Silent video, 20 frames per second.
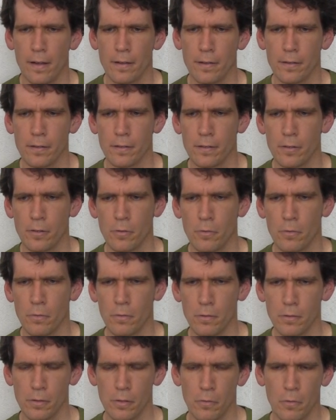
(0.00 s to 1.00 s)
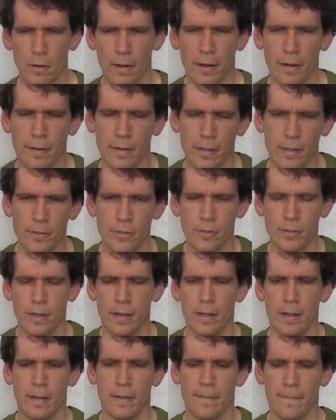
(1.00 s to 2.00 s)
uh, to to wear
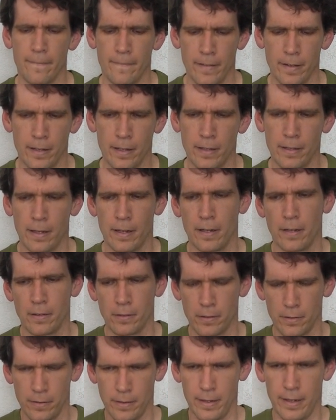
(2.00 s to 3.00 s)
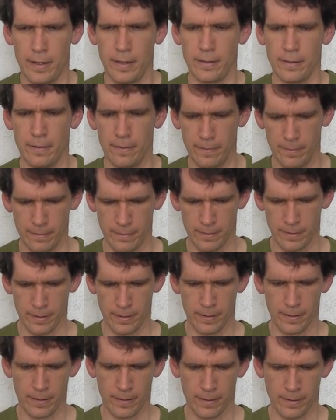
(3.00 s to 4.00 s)
each day. And then I also had
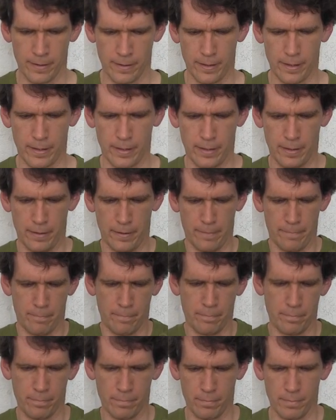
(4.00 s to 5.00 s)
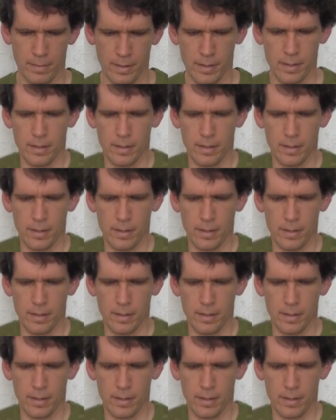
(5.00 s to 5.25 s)
like a